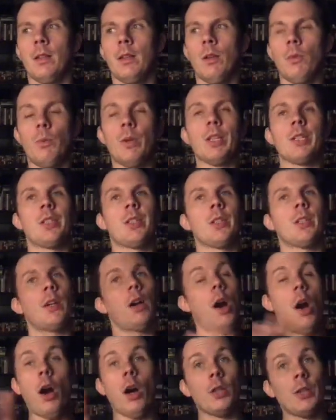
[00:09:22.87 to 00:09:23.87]
Which,
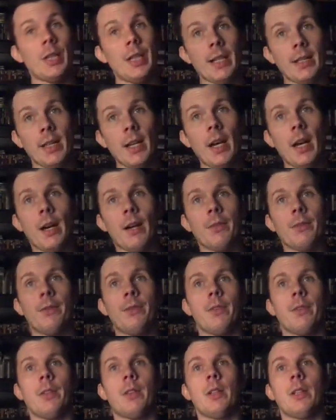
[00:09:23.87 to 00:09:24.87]
oddly enough,
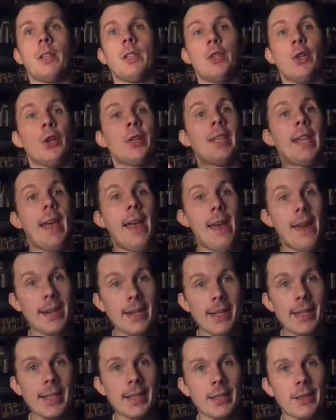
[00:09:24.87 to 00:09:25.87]
during the
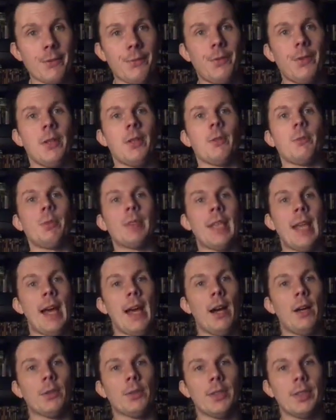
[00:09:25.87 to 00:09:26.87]
ending of the film, when the
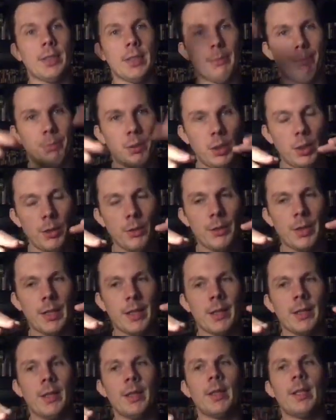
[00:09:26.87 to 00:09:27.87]
house is
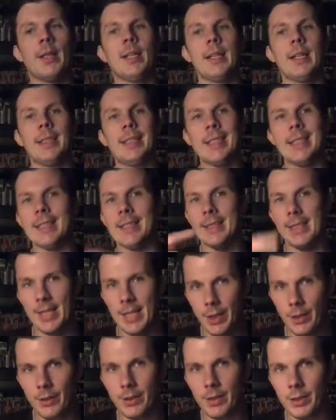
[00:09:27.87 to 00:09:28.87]
imploding, the
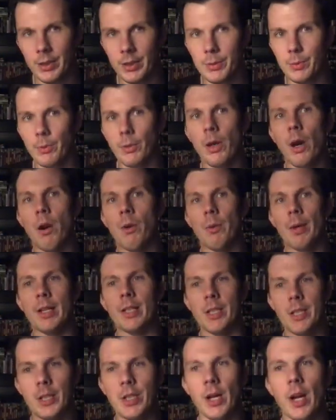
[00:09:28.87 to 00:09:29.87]
interiors were already
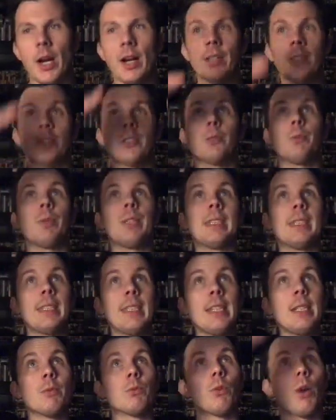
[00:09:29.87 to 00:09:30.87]
shot, so we
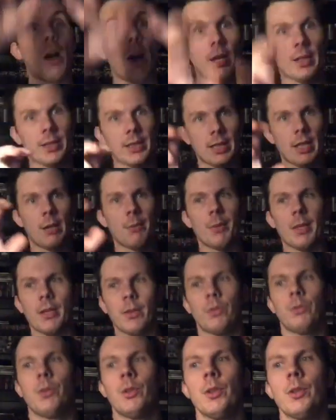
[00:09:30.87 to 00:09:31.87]
see rocks coming
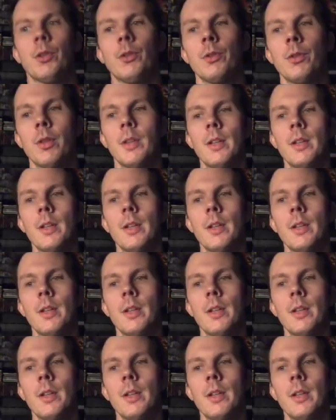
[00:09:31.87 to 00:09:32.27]
through.